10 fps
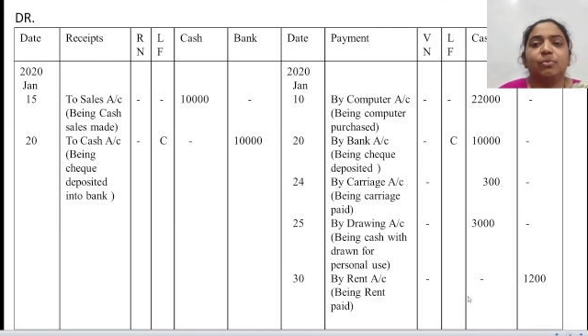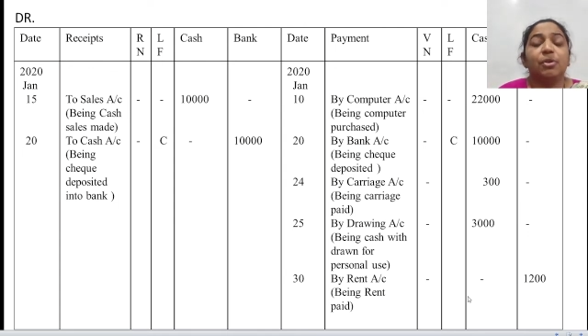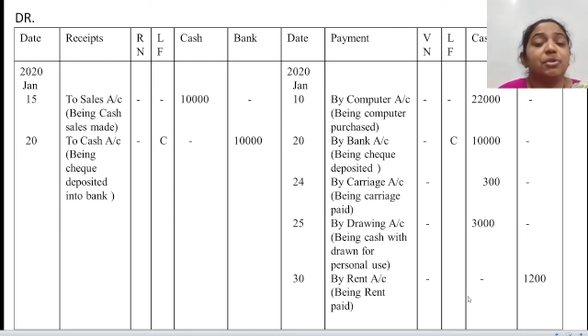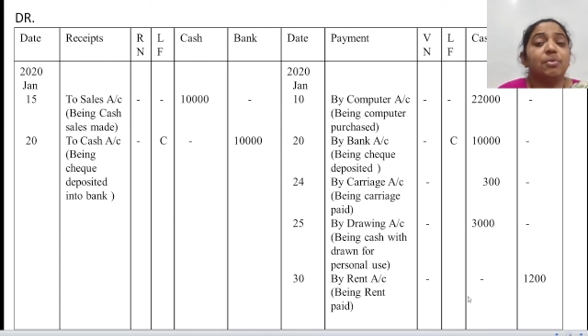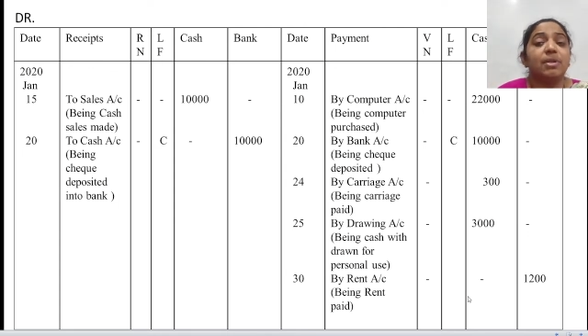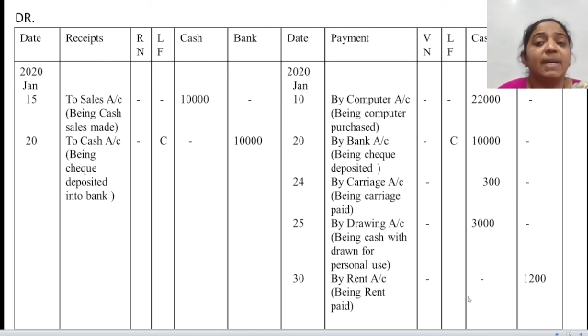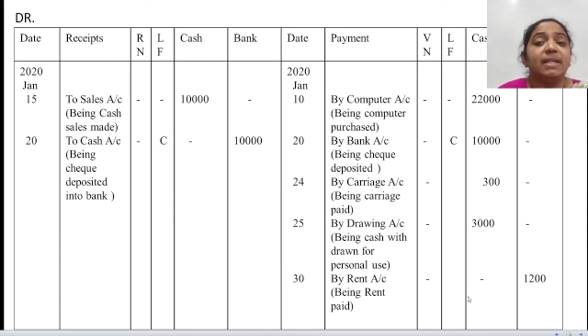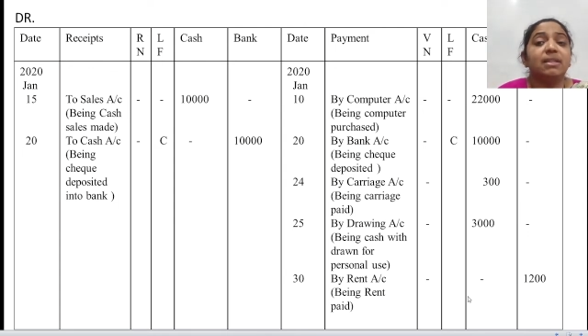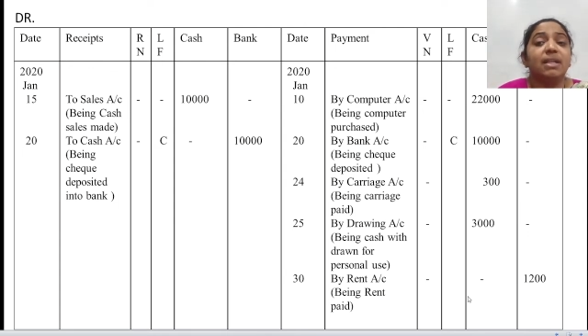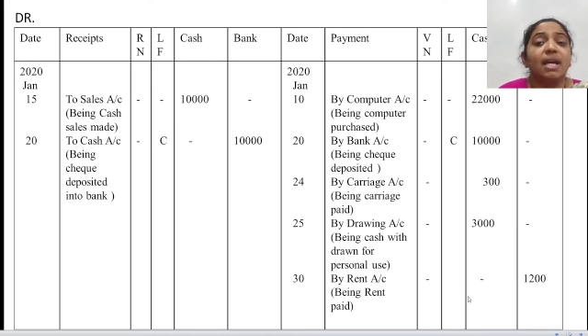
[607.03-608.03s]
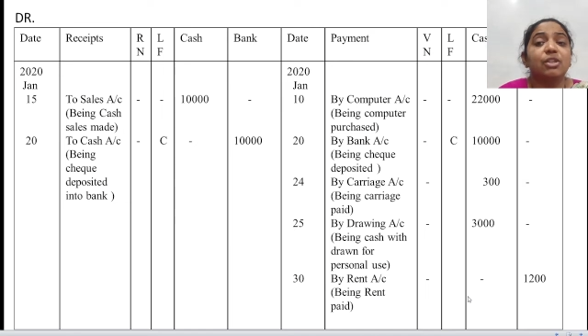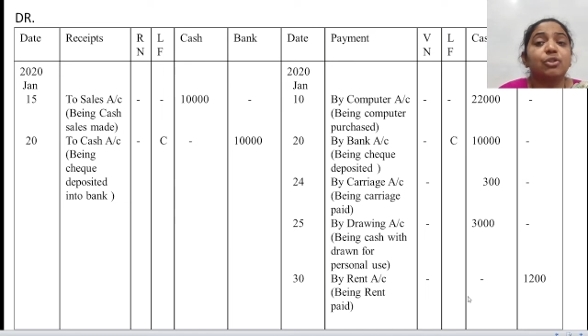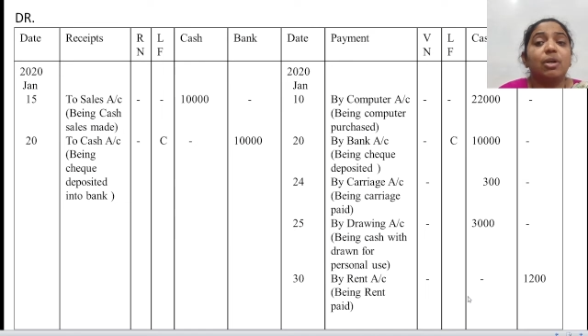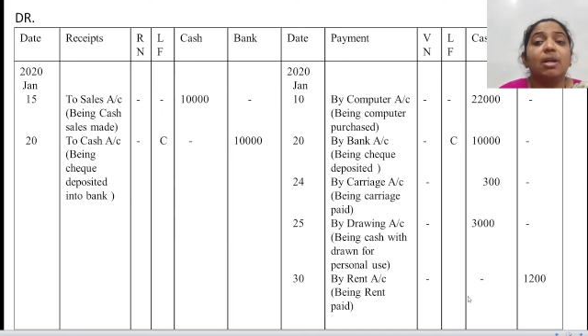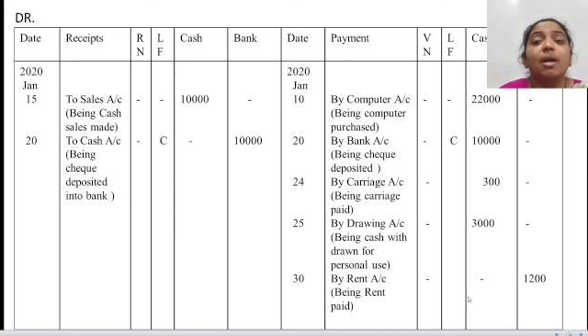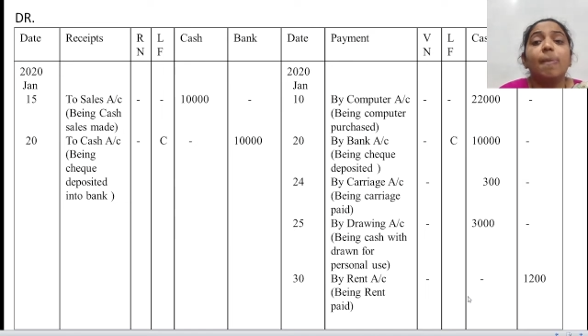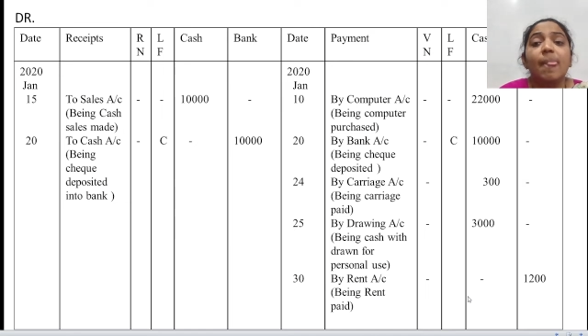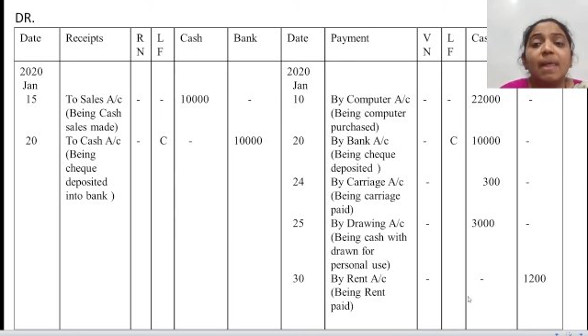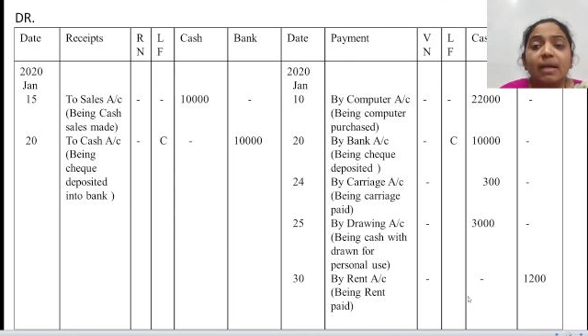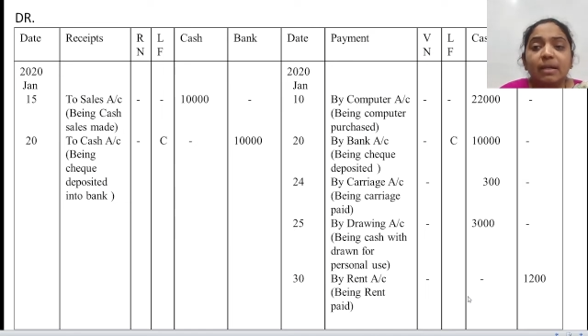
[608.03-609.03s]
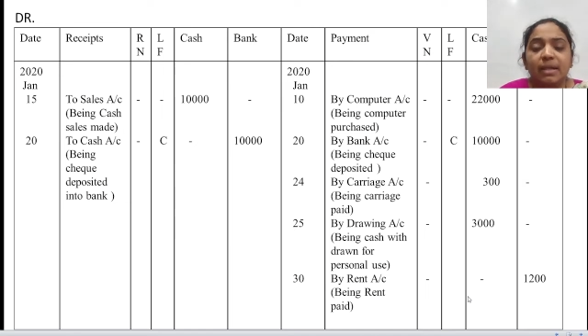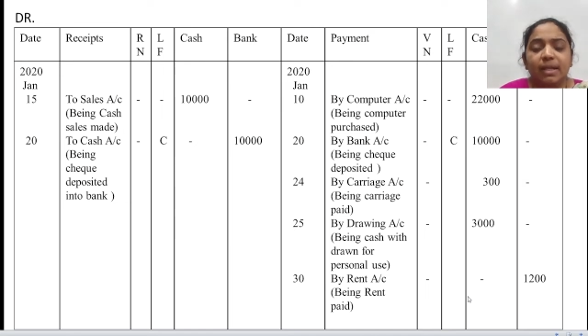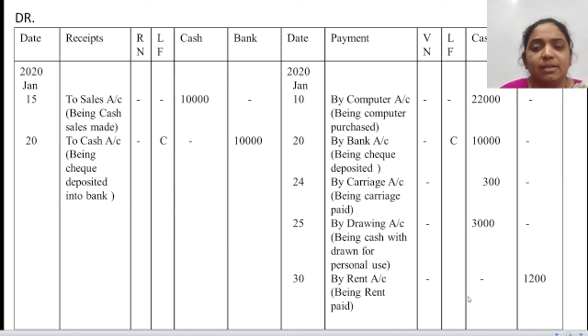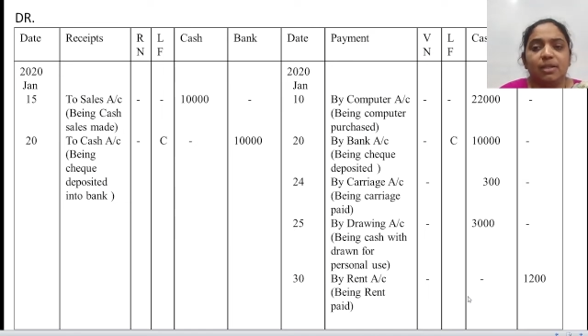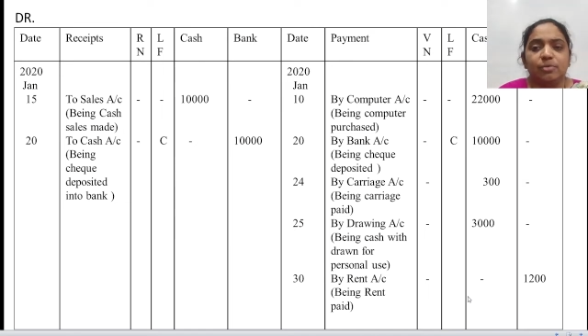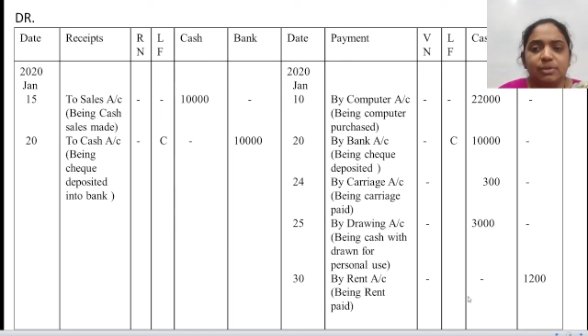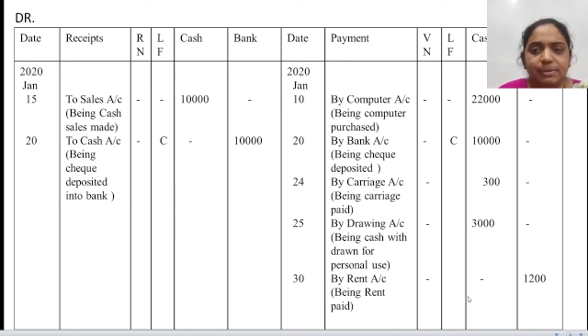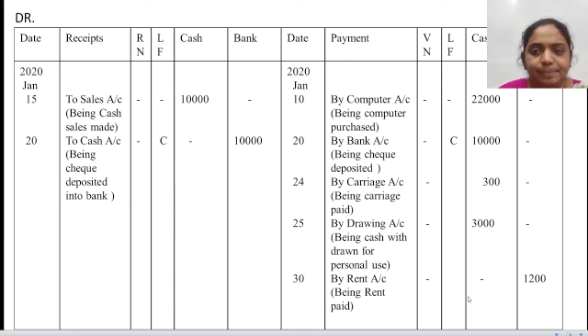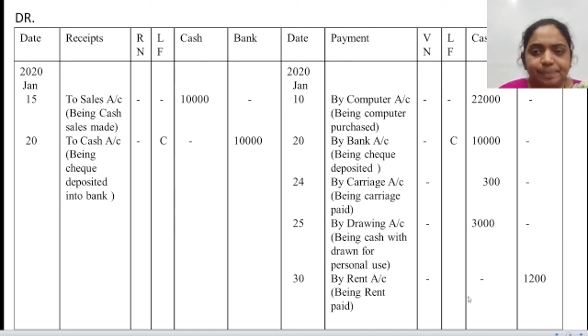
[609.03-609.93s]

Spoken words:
What you will write in the cash column? 10,000.